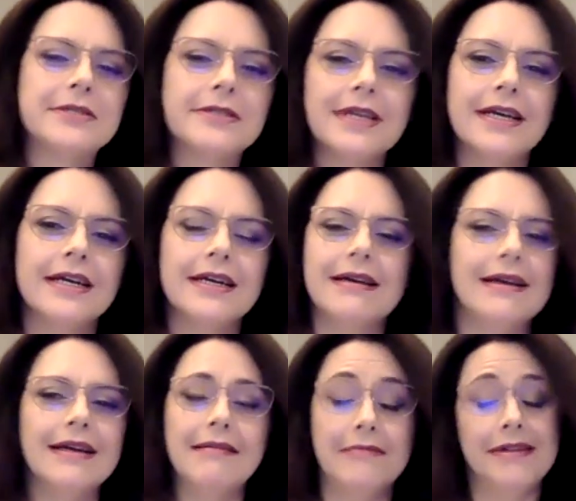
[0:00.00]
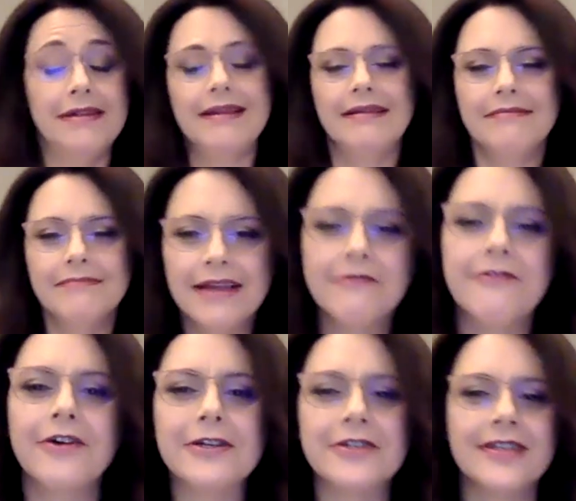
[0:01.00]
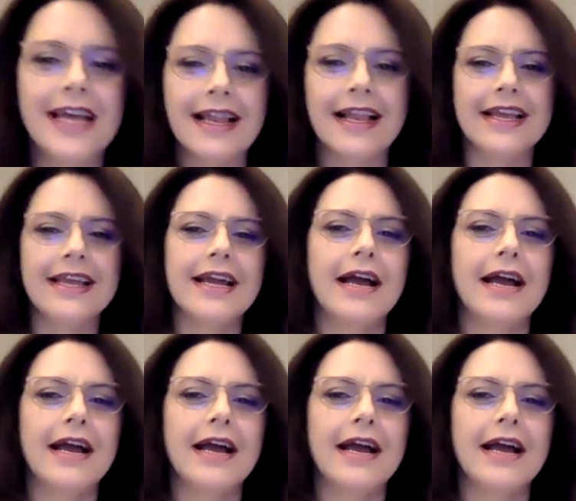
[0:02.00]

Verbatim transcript: Uh, uh, sure. Unfortunately,